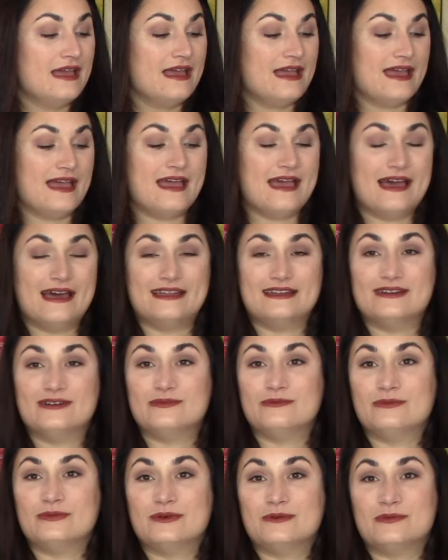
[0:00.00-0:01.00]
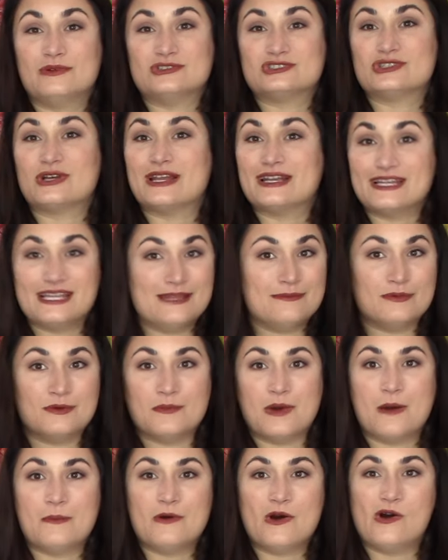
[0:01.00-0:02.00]
And we're, we'll try to keep them
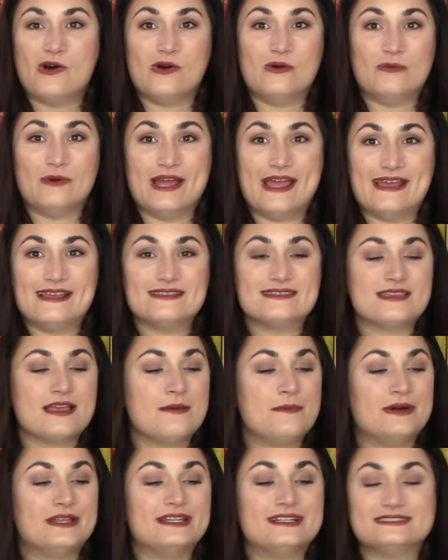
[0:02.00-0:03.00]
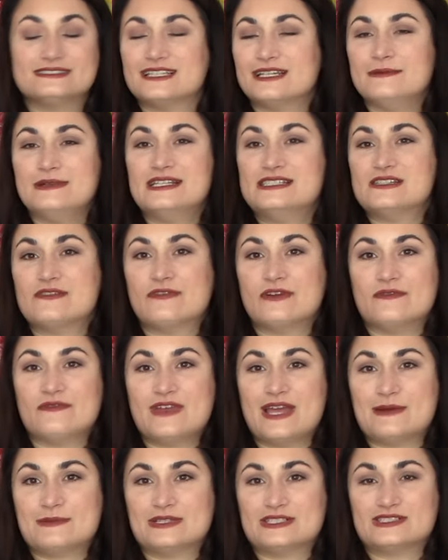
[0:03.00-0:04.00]
up always, but it's going to be different
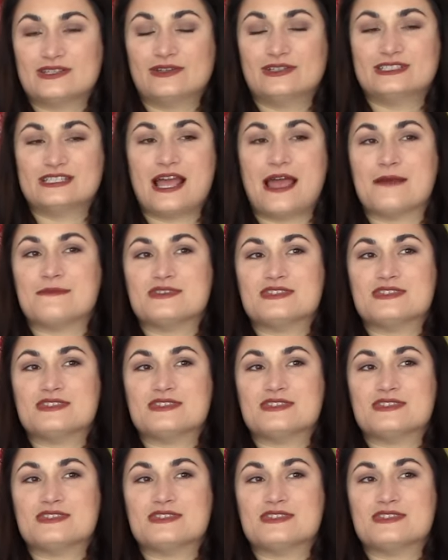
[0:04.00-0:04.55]
fabrics all the time.